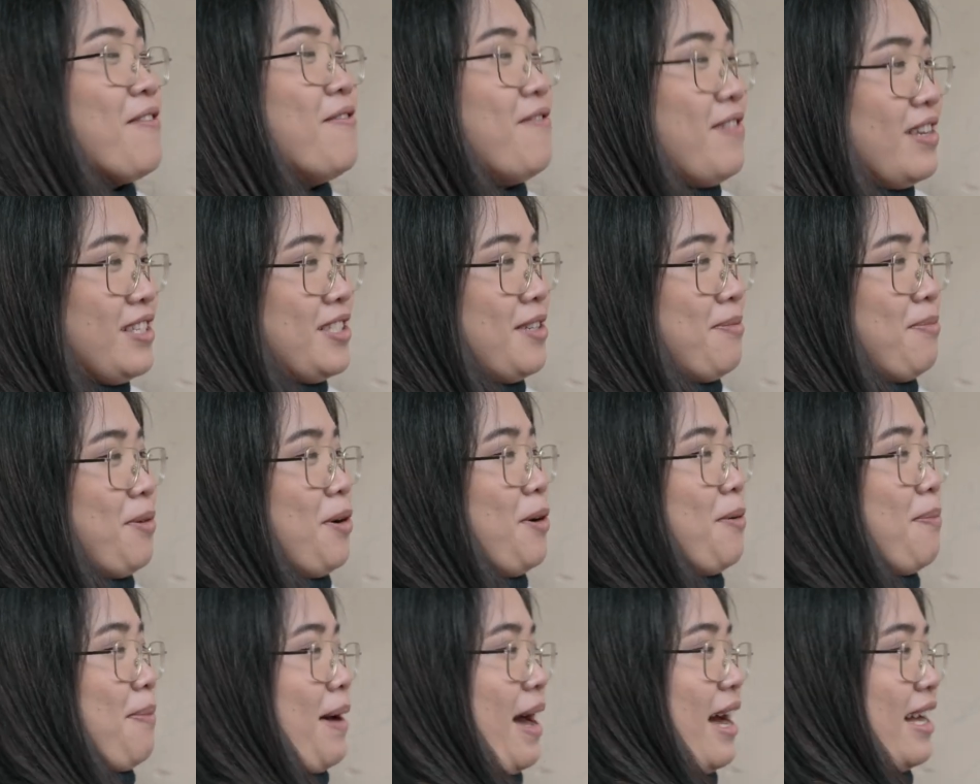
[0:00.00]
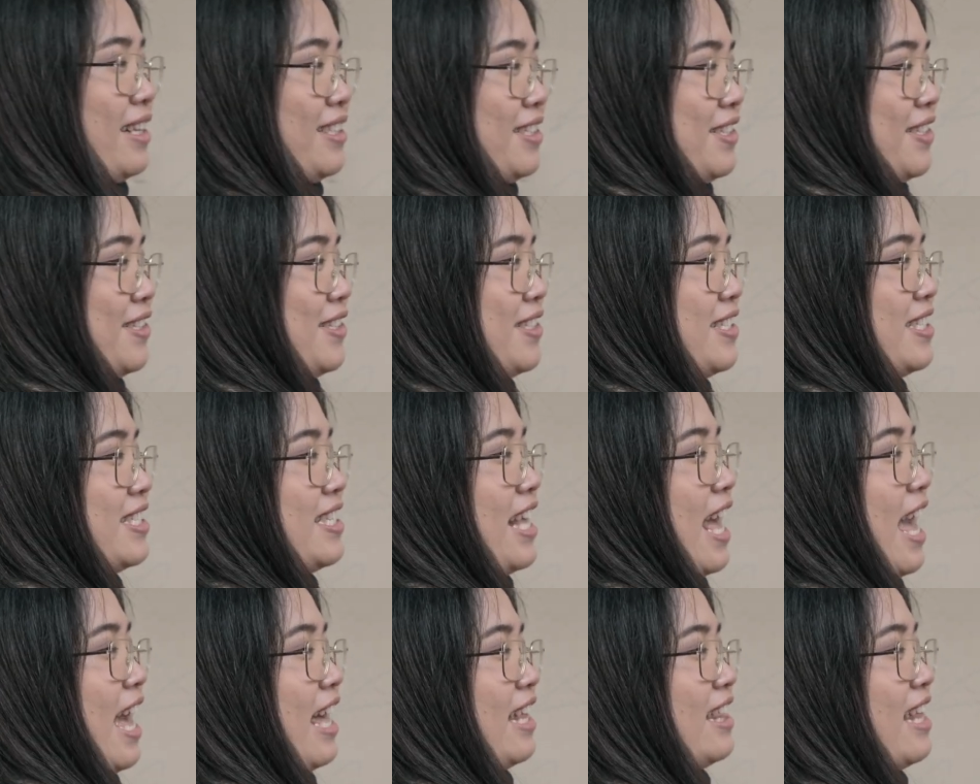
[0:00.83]
visible patterns
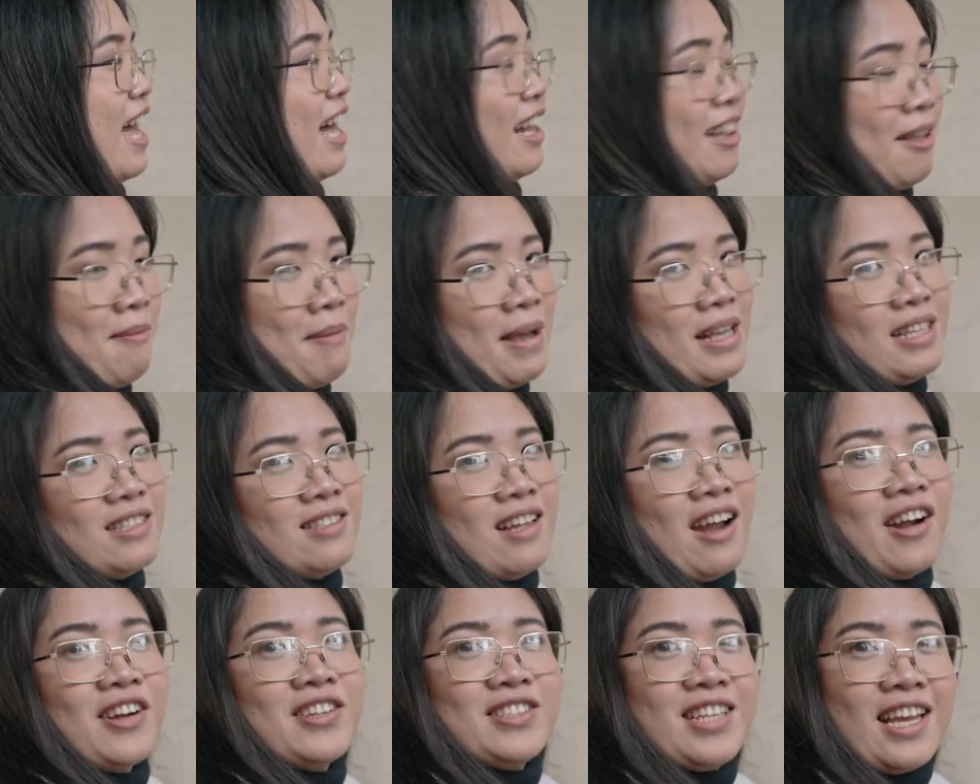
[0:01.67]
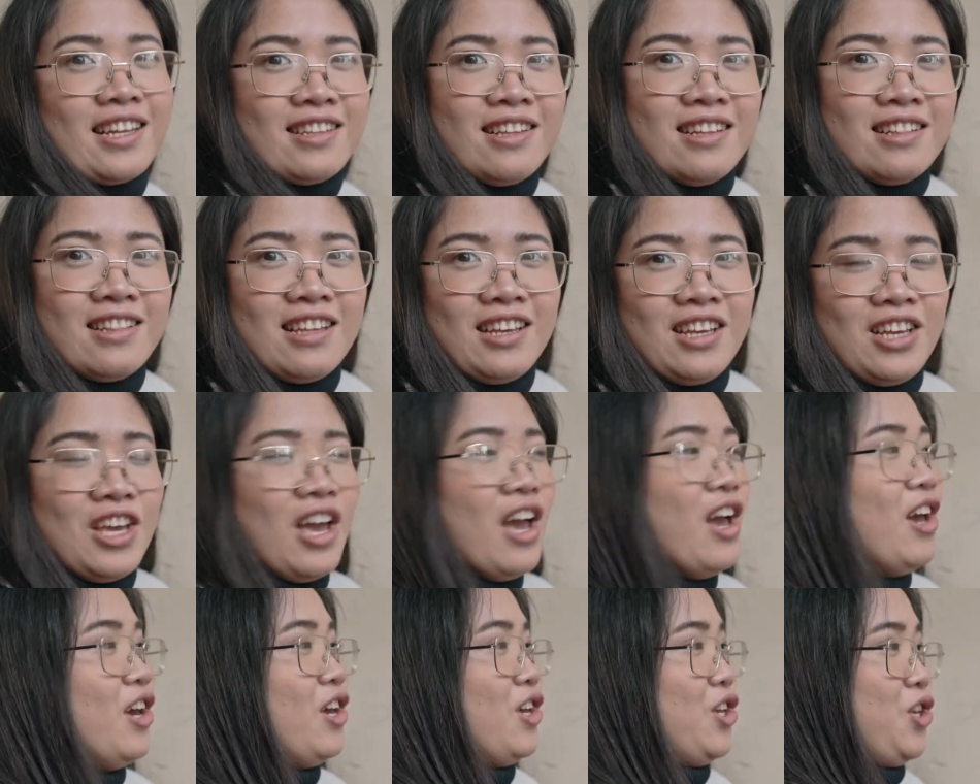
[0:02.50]
and elements that are technically
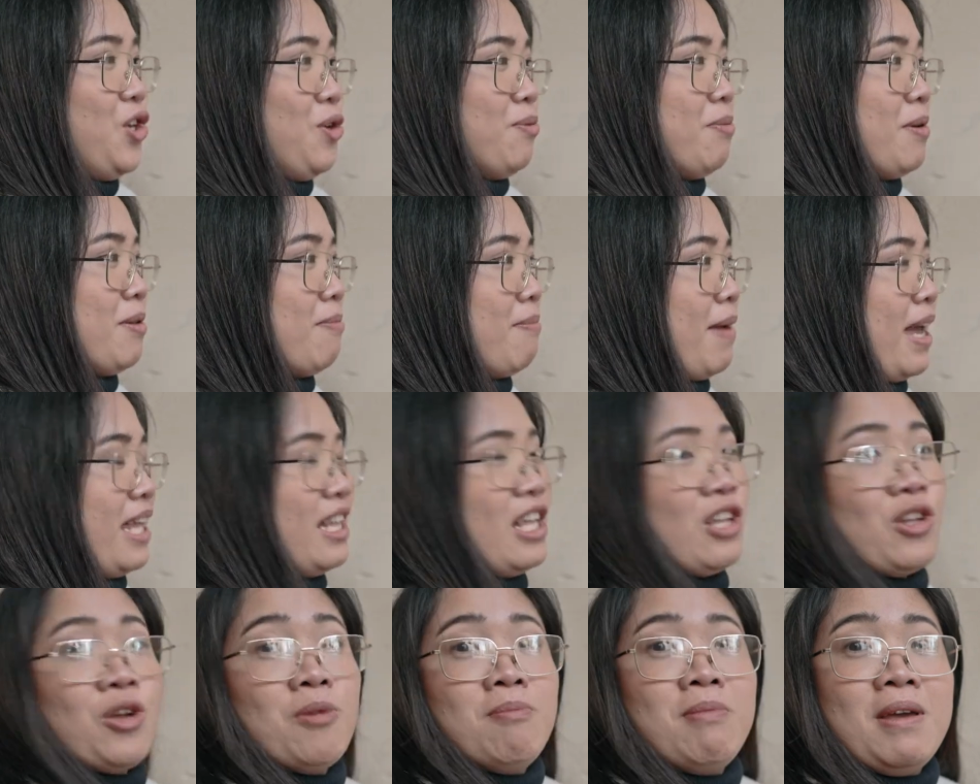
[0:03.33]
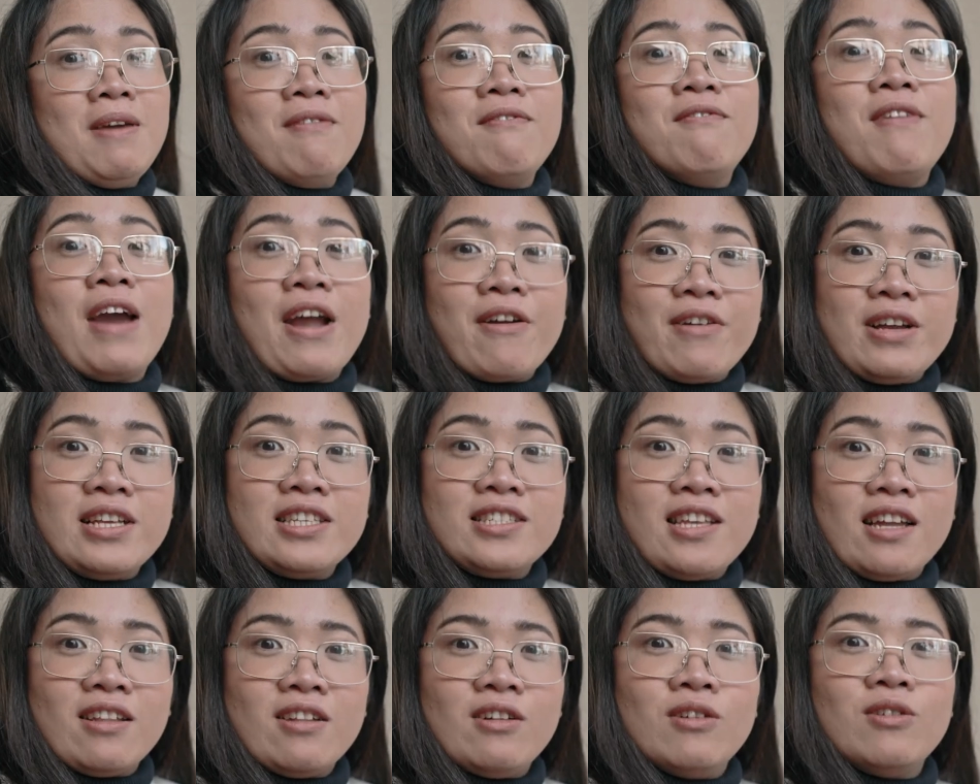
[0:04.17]
human made. It could be very
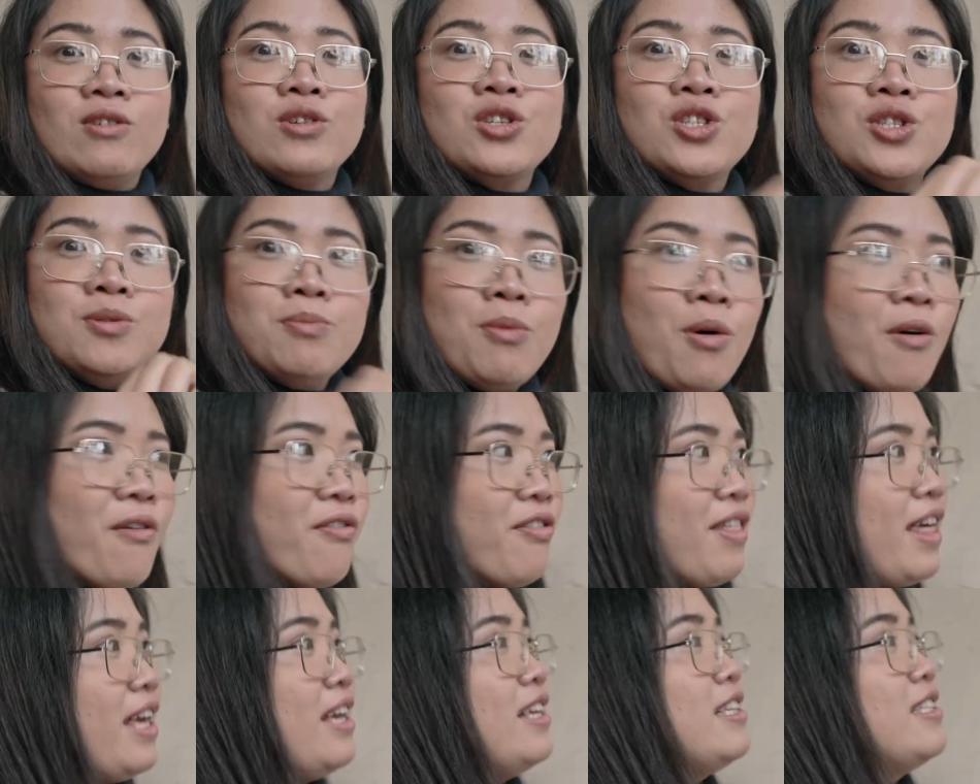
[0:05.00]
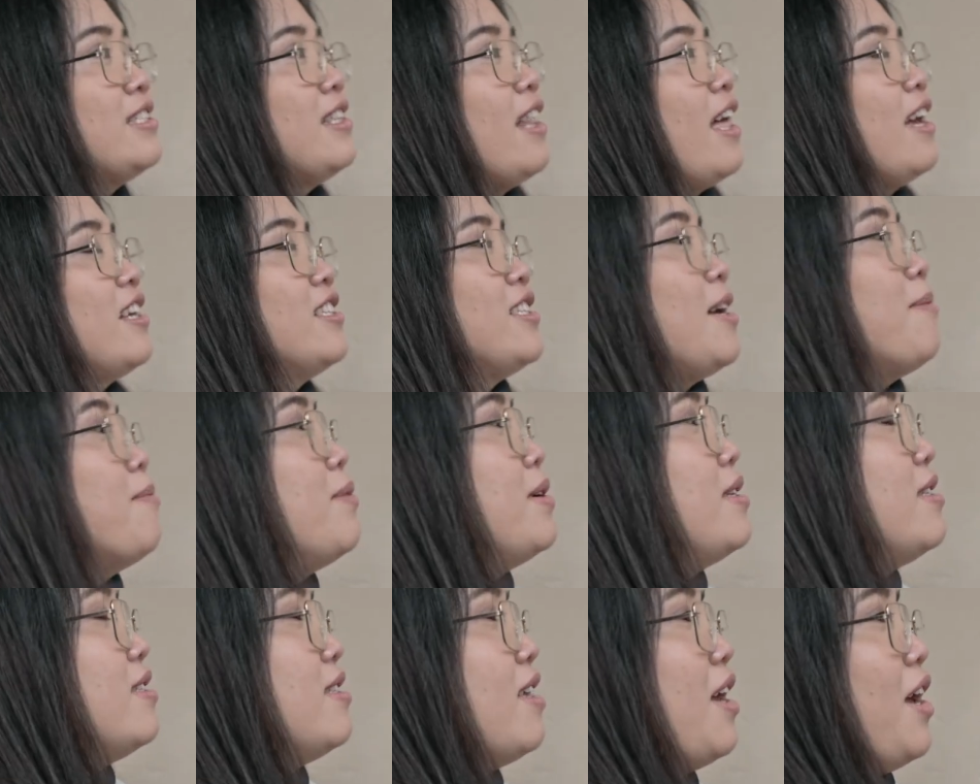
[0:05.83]
subtle, small things like
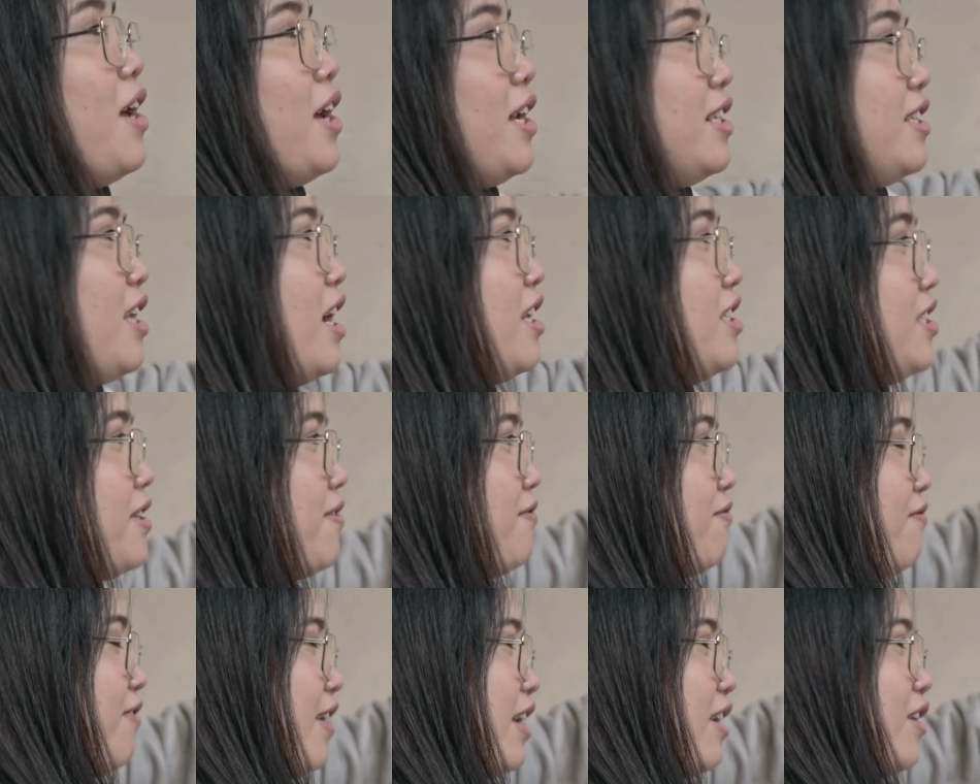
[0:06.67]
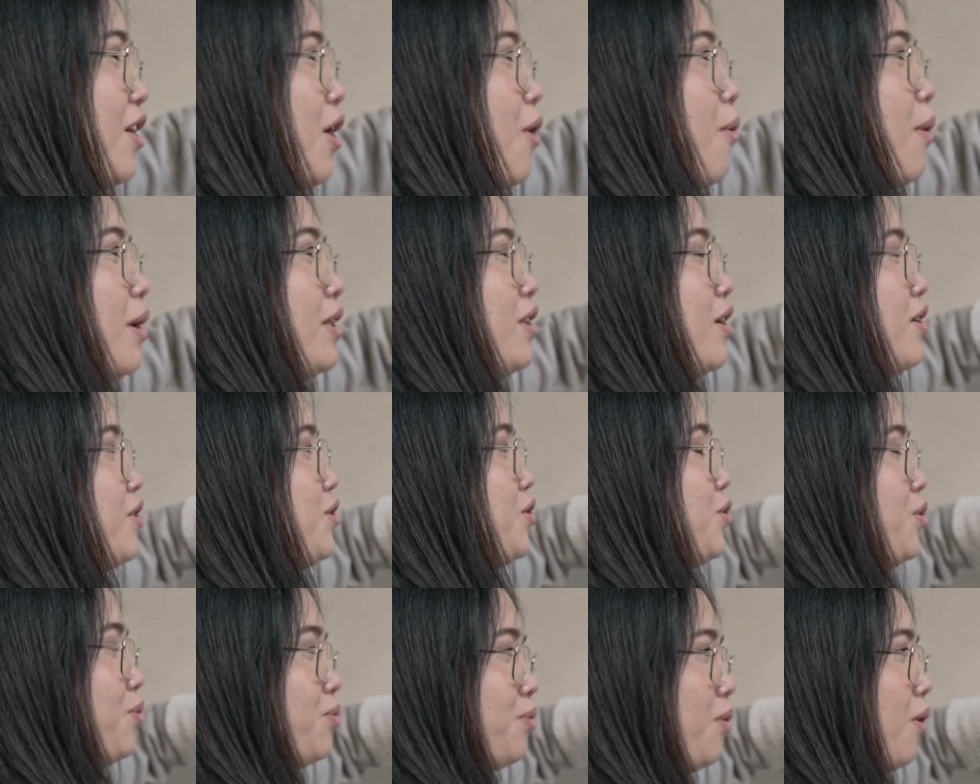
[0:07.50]
someone's dirty finger went on
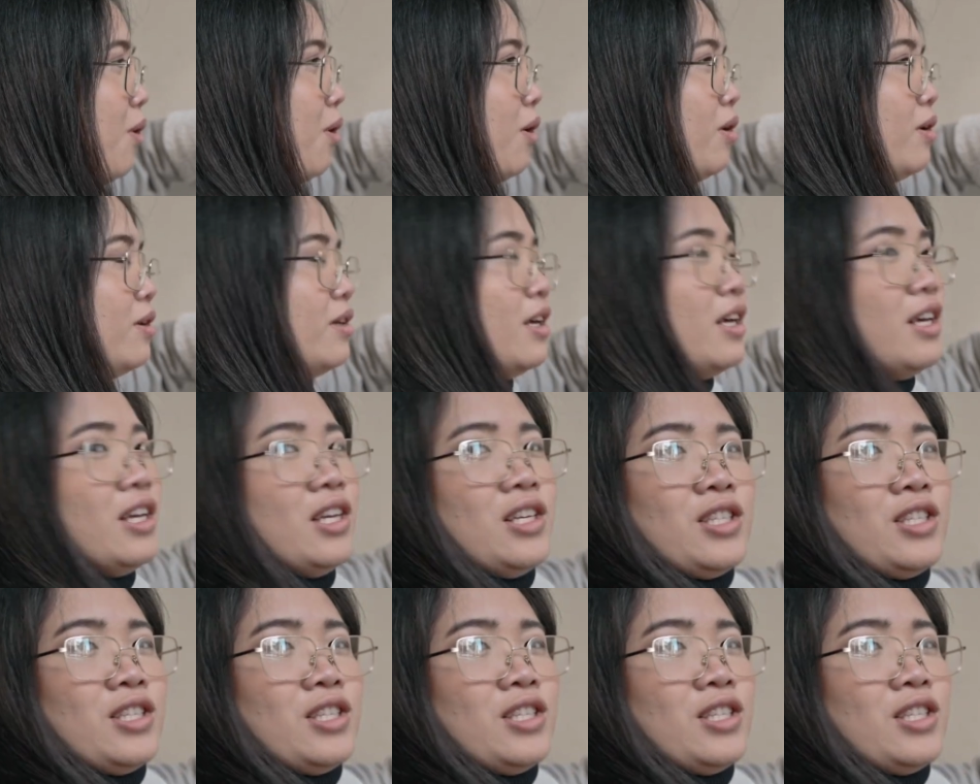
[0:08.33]
the wall.